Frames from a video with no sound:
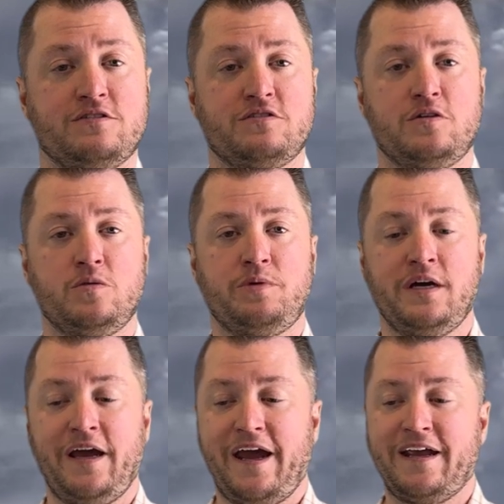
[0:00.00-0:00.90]
the slope
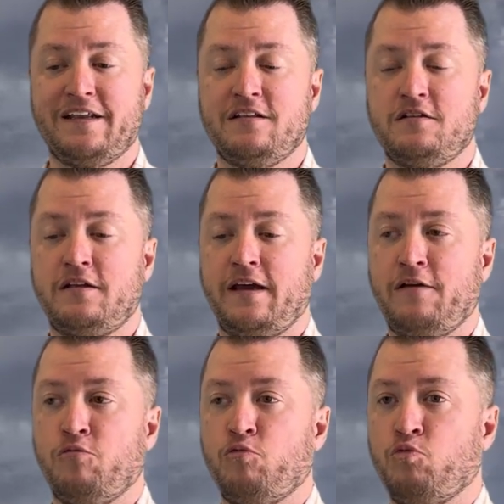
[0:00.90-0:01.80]
and
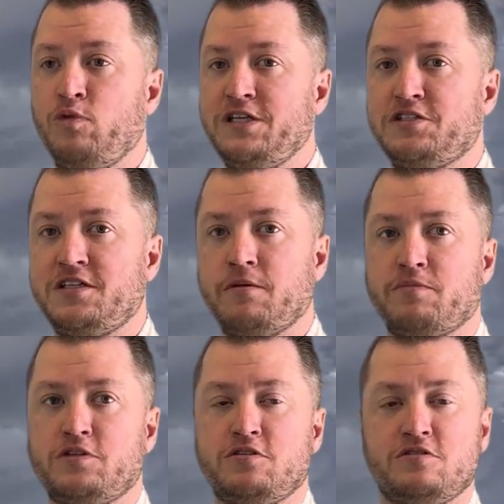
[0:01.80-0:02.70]
reach
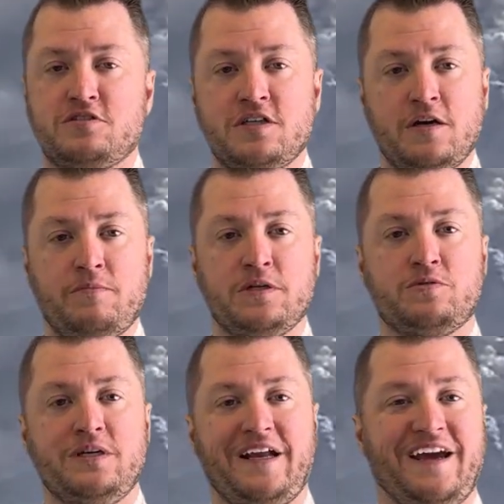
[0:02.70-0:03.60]
temperatures
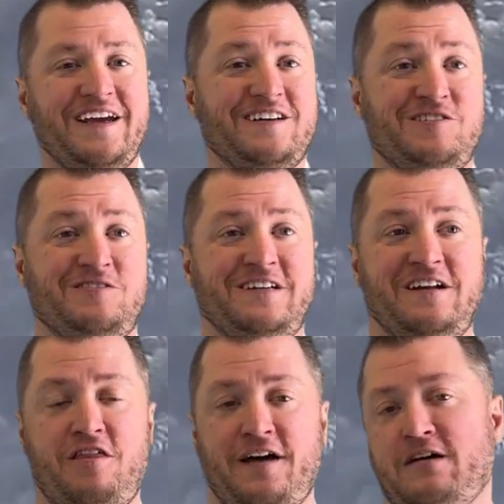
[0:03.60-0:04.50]
between 800 and
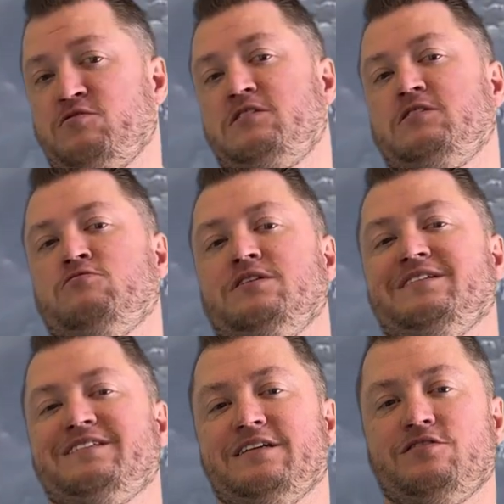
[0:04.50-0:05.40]
1,000 degrees
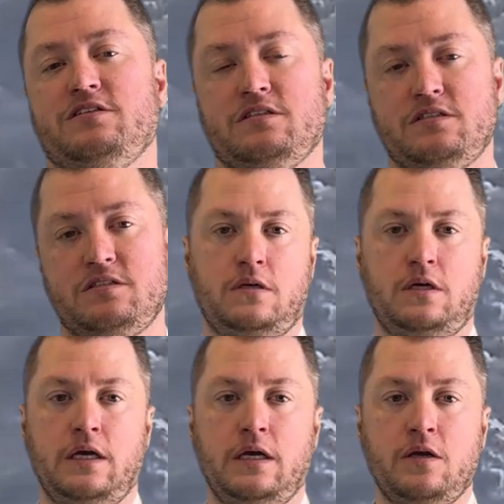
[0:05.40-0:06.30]
Celsius.
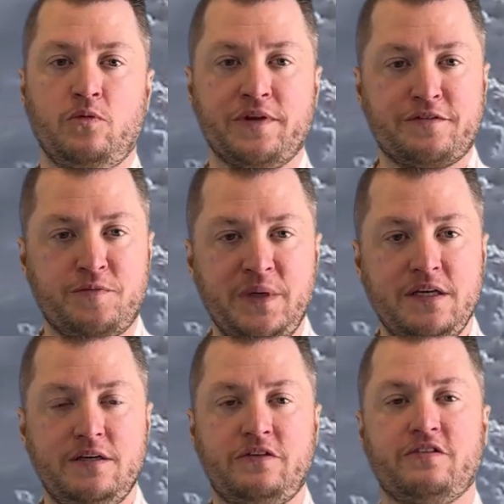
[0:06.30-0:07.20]
With
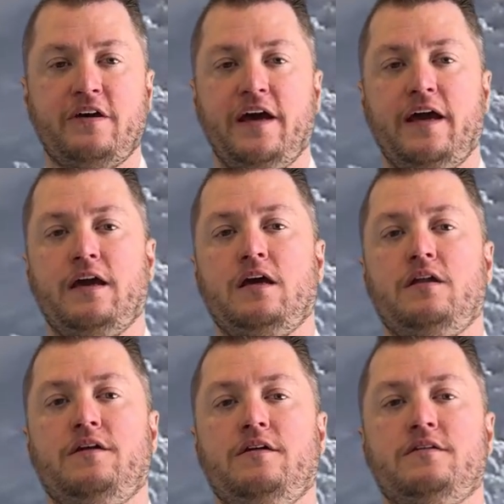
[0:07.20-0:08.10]
speeds
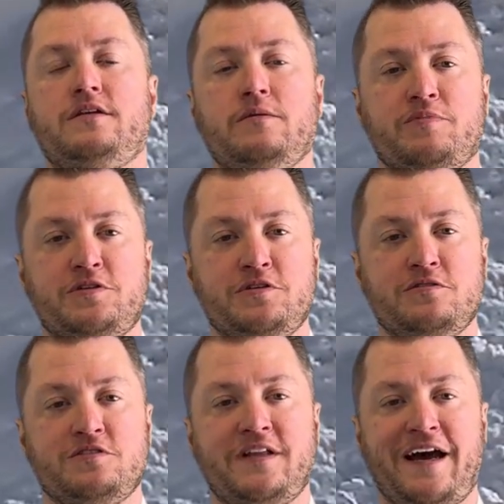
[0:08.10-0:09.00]
and
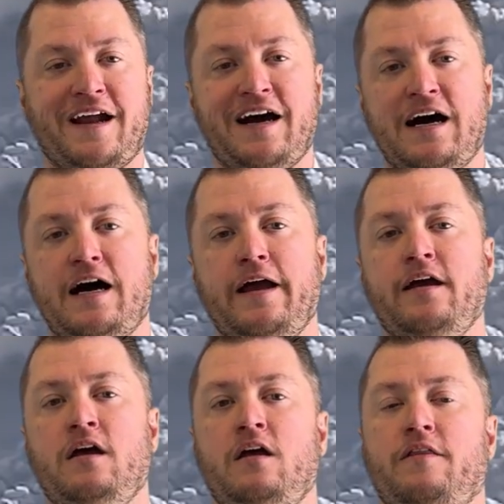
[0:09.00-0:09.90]
temperatures that high,
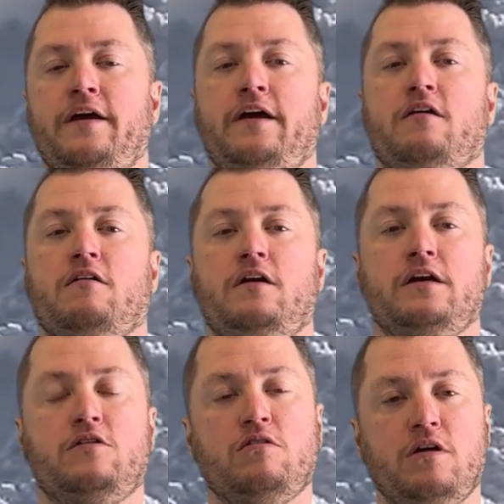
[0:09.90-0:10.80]
they are
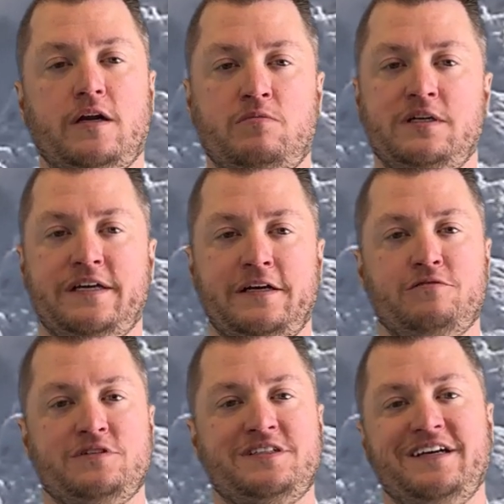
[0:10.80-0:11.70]
incredibly
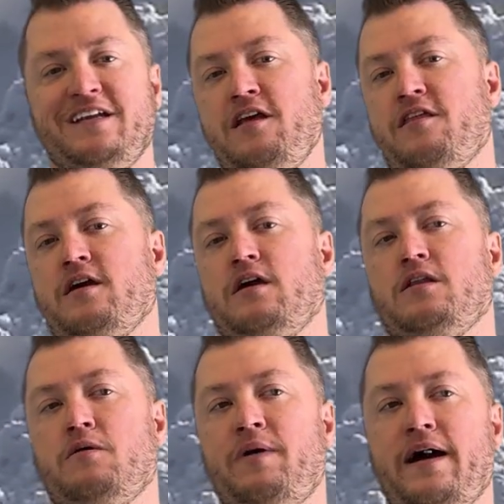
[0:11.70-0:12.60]
dangerous to anything in
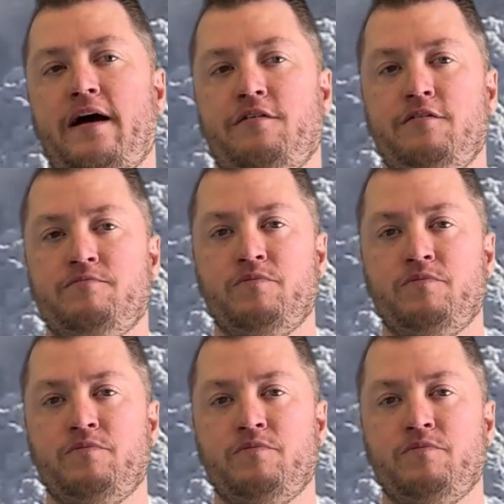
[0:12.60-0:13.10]
their path.